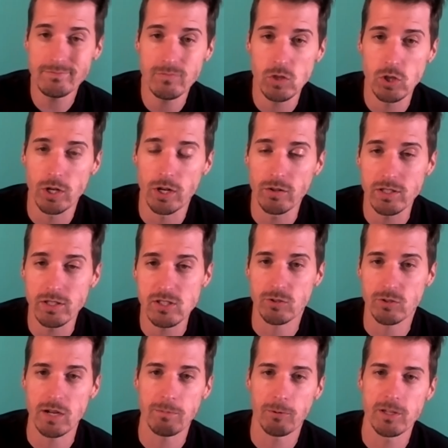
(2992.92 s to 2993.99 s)
It's a
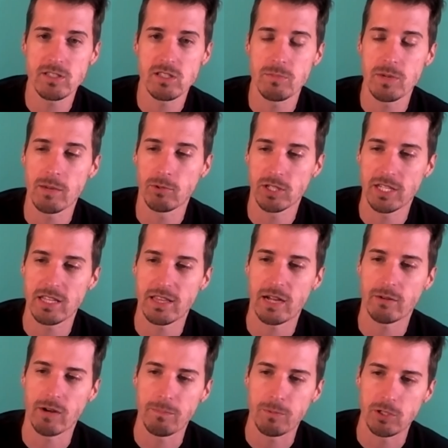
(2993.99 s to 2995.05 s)
great place to be able to get that
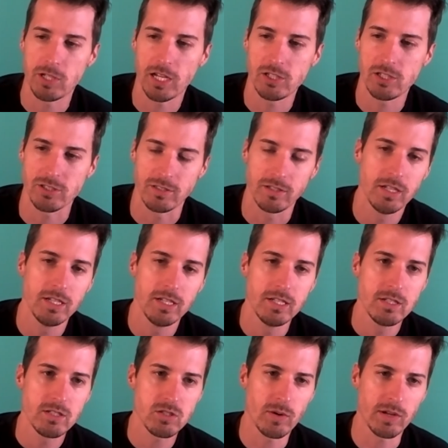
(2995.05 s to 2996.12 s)
reputation.
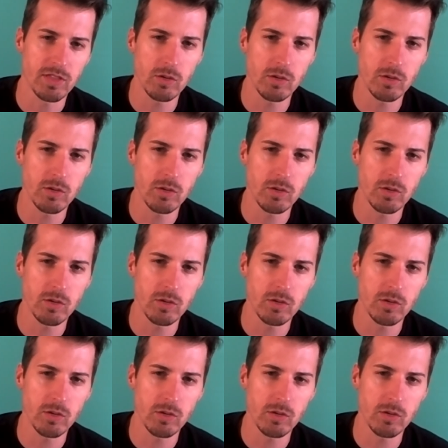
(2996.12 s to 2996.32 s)
So I think